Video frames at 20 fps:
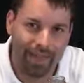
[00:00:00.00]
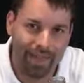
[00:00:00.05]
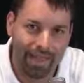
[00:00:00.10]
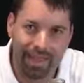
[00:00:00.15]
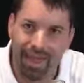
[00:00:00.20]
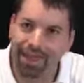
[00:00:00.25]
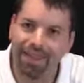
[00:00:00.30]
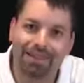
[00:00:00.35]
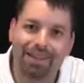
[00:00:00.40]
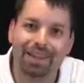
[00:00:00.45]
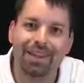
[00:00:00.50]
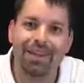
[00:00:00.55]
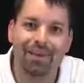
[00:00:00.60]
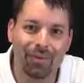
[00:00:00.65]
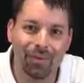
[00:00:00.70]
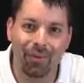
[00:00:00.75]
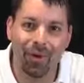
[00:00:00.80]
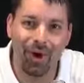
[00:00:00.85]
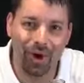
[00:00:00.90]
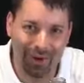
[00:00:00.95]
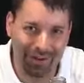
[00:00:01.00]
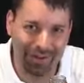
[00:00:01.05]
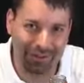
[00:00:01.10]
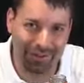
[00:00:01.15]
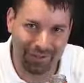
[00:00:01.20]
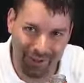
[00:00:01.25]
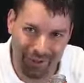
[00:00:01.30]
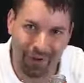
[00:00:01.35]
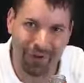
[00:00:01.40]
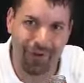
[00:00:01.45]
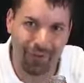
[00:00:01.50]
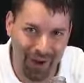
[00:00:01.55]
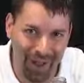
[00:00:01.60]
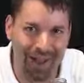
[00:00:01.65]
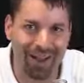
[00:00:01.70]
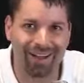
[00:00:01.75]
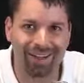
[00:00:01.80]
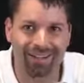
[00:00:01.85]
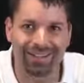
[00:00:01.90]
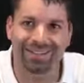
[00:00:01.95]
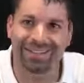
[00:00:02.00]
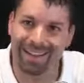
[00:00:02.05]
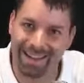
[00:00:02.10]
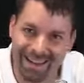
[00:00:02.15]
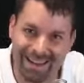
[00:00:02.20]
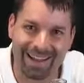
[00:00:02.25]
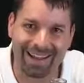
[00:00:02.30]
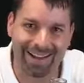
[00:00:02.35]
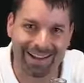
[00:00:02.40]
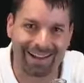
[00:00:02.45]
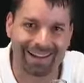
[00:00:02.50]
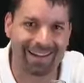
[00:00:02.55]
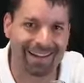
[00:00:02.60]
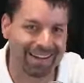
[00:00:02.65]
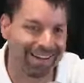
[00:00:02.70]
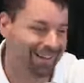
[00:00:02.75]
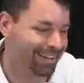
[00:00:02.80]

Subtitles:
That didn't work too well, did it?